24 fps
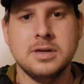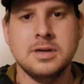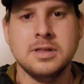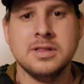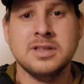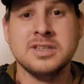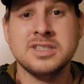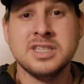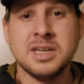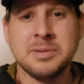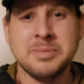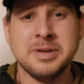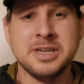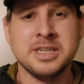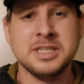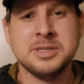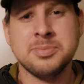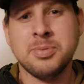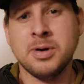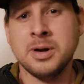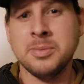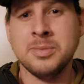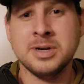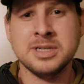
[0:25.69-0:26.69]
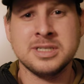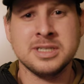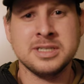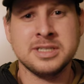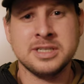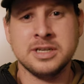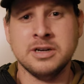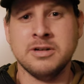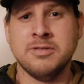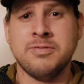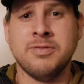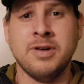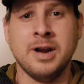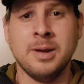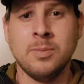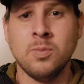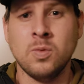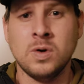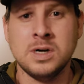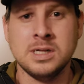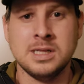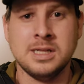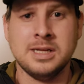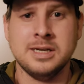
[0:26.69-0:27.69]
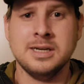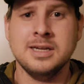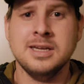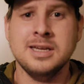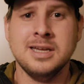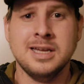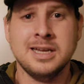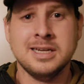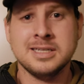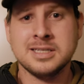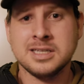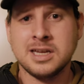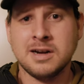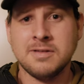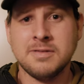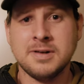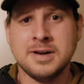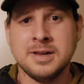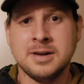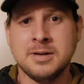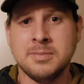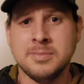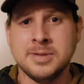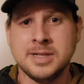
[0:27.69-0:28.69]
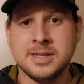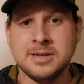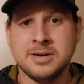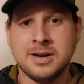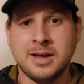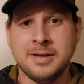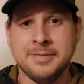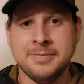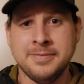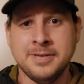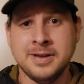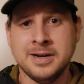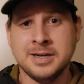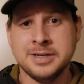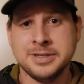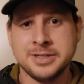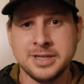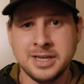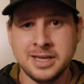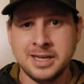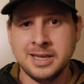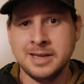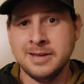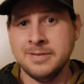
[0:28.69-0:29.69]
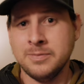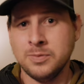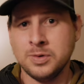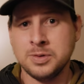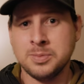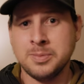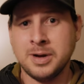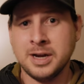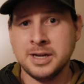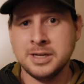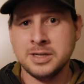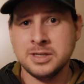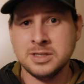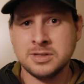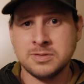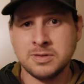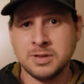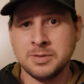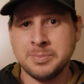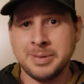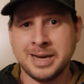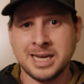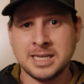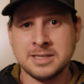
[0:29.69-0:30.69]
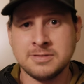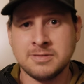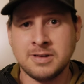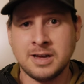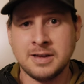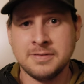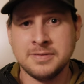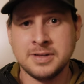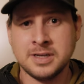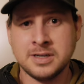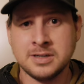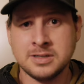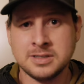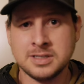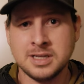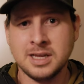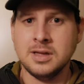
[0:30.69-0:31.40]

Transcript: The Summit is pretty much a steel frame wallet. It is covered in a melanite finish, and with my use for the past 5 years,